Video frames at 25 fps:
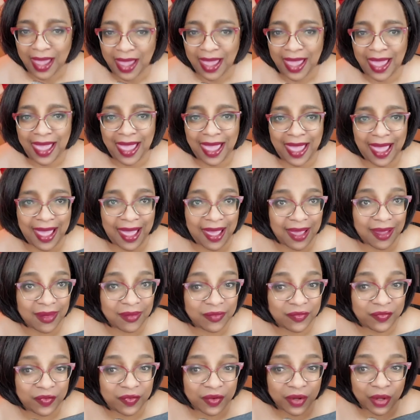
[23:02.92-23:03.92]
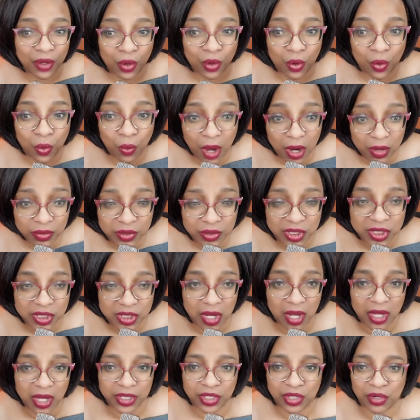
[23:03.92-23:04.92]
have quotes
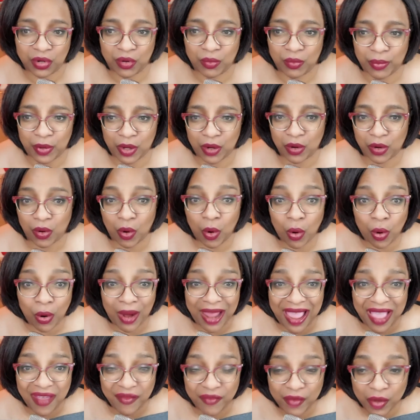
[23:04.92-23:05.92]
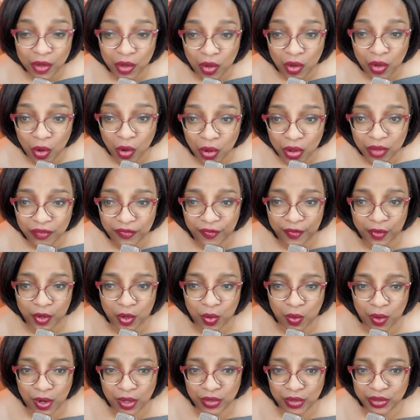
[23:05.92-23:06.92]
on your book or have a goal for
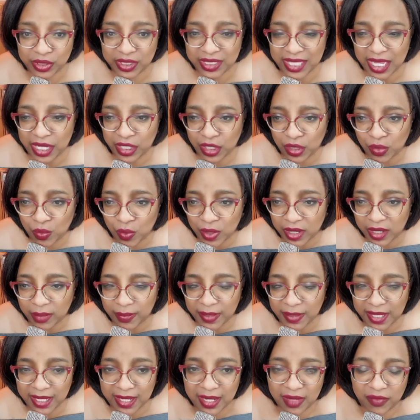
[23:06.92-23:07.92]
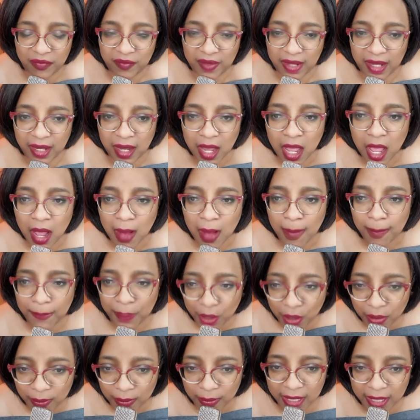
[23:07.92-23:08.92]
quotes that you want to be giving
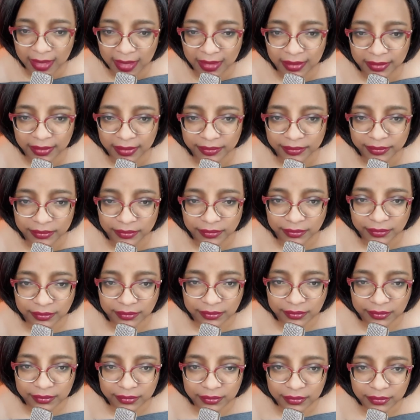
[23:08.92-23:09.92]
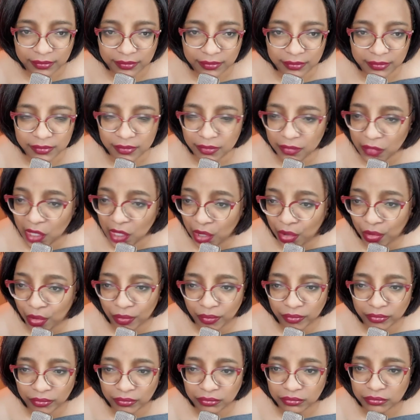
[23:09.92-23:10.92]
per month? No,
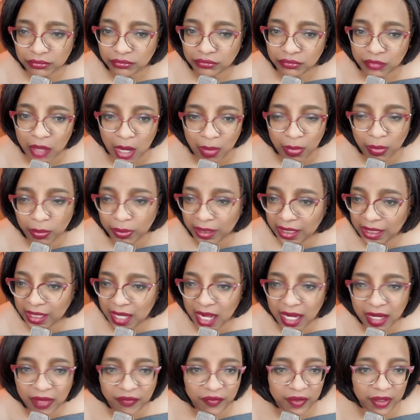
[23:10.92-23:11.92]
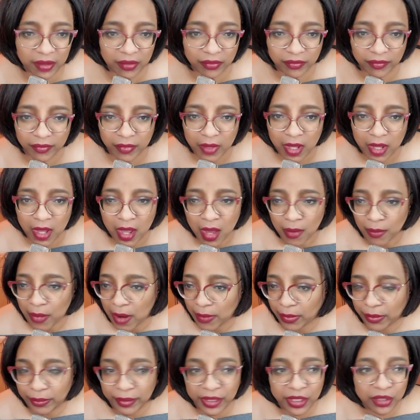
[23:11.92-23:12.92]
probably none of you.
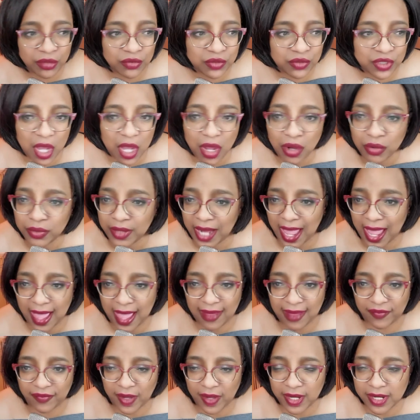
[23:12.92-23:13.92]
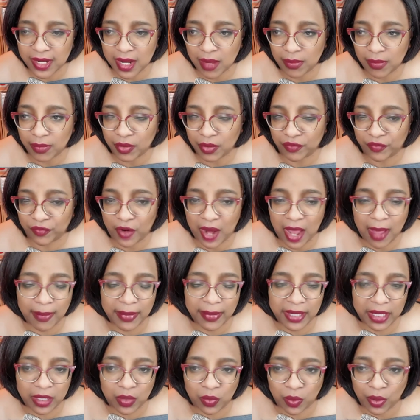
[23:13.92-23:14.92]
Probably you don't have a number for how
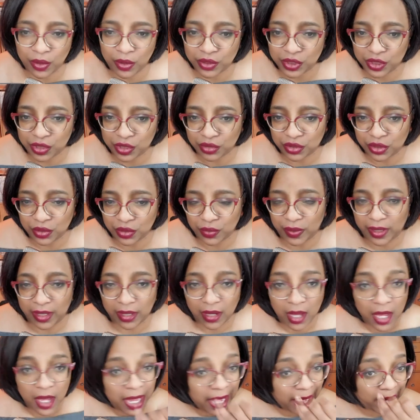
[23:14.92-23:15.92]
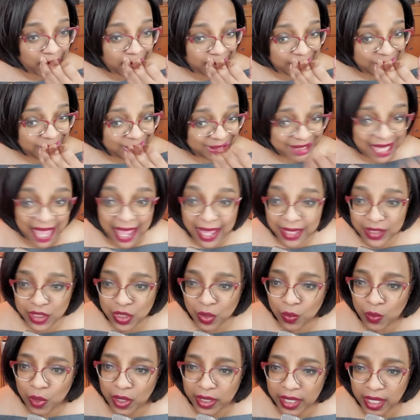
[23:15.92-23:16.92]
many quotes you're doing. And instead,
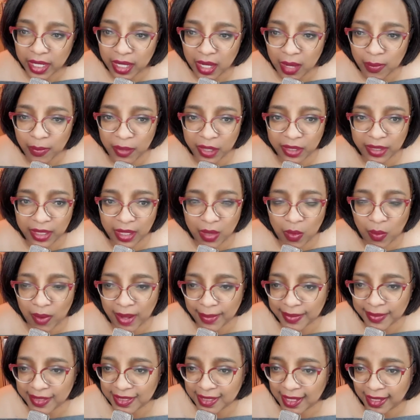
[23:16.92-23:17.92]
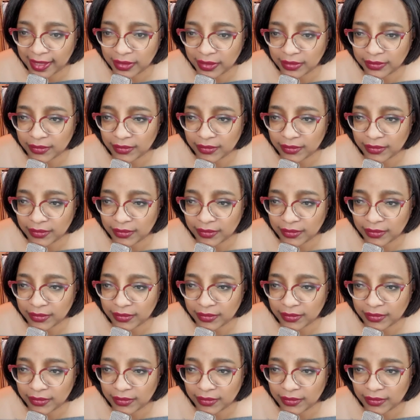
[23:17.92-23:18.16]
you're working on building a website,